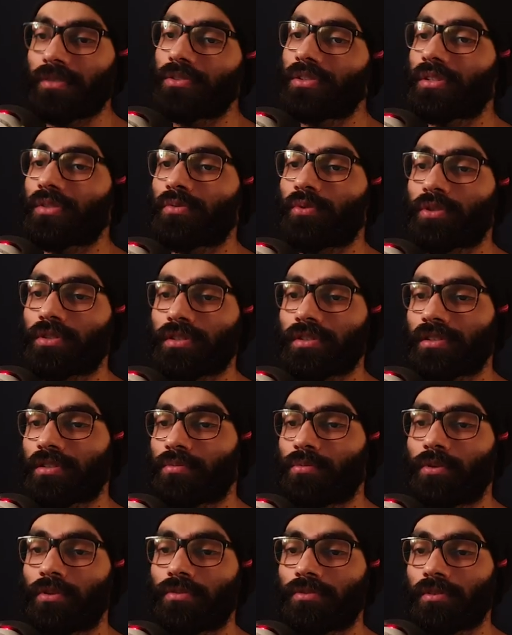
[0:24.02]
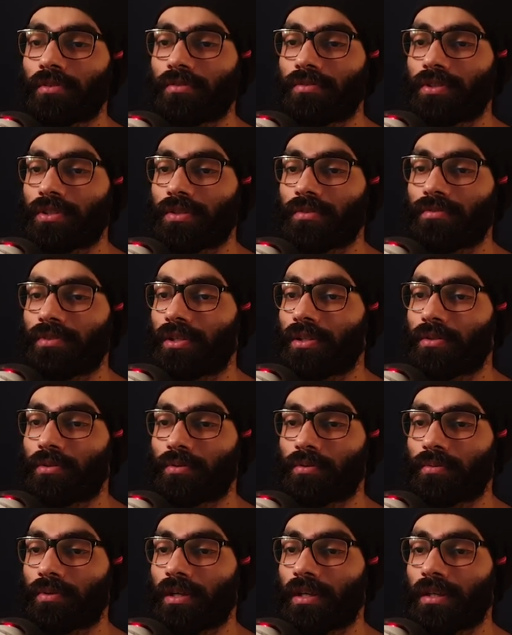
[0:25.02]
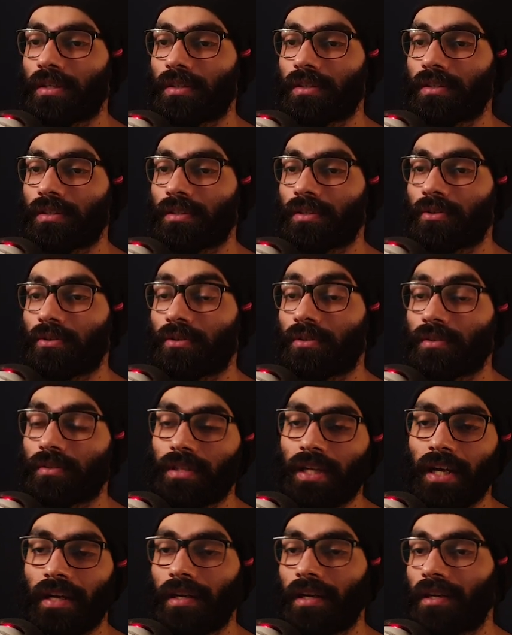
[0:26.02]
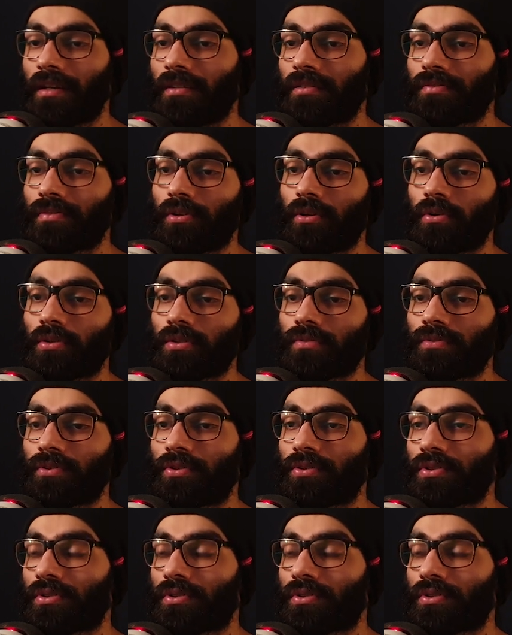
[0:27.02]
I was just watching this beautiful video on TED, The Philosophy of